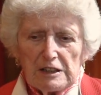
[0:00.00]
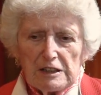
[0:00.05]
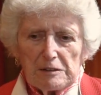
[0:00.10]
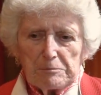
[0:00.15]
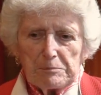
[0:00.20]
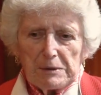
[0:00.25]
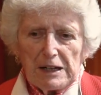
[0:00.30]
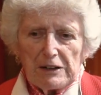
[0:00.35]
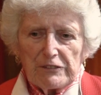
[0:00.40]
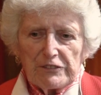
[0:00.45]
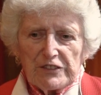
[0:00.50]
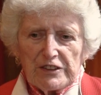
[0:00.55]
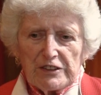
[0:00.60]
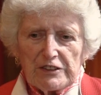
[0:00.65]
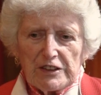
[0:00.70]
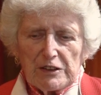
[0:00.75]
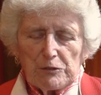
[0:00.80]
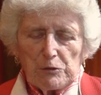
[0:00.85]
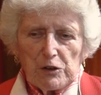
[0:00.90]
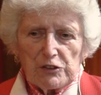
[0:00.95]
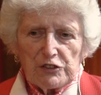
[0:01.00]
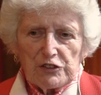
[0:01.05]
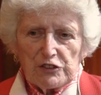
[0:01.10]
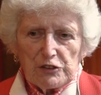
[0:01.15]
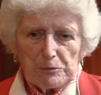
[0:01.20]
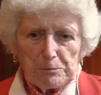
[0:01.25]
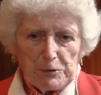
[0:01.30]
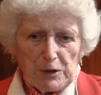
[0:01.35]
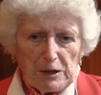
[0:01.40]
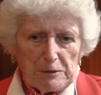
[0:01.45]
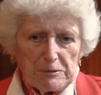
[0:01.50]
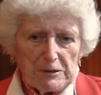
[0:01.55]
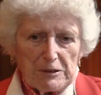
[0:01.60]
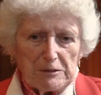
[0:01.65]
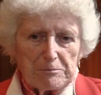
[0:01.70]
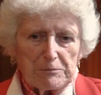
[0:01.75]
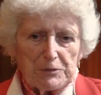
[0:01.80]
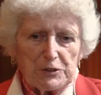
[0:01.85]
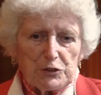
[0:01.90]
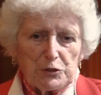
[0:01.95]
about that there wasn't a
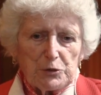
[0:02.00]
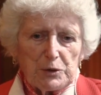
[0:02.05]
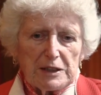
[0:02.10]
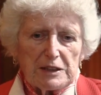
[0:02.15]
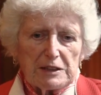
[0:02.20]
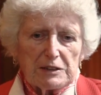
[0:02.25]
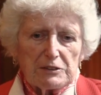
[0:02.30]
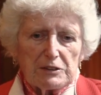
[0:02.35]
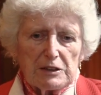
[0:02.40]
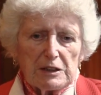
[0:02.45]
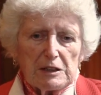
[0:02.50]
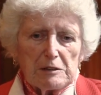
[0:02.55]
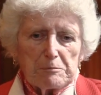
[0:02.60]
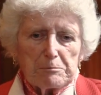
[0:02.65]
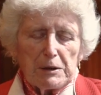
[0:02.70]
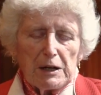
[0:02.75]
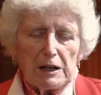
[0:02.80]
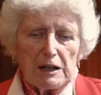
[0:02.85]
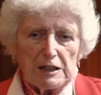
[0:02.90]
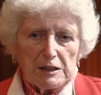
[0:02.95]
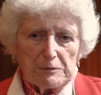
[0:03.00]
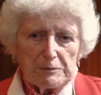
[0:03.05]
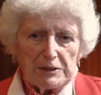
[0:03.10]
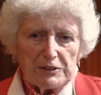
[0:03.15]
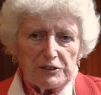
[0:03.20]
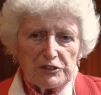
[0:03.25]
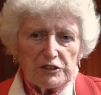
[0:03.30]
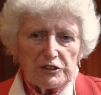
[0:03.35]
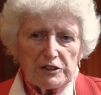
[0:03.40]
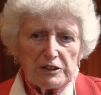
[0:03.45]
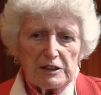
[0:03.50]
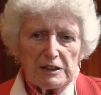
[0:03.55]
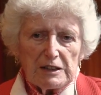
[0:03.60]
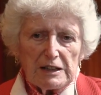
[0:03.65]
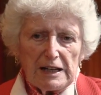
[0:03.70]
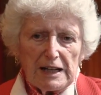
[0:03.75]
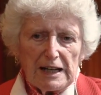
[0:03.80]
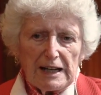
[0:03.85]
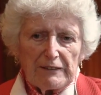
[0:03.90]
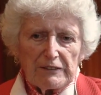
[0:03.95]
problem between Parliament
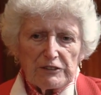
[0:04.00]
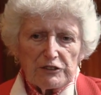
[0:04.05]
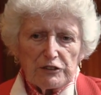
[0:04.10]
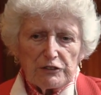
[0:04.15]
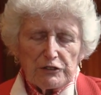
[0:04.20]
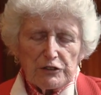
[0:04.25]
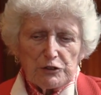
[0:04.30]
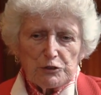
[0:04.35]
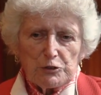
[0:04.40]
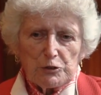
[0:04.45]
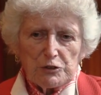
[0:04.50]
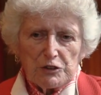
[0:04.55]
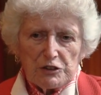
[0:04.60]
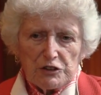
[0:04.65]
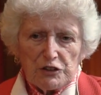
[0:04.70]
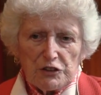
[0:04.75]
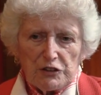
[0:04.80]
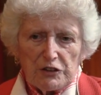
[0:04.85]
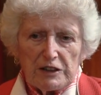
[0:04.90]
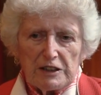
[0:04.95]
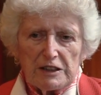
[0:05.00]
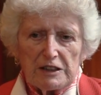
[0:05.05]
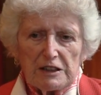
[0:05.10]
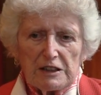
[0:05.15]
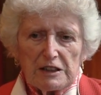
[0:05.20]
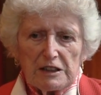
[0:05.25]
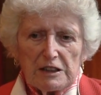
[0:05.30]
and the judiciary.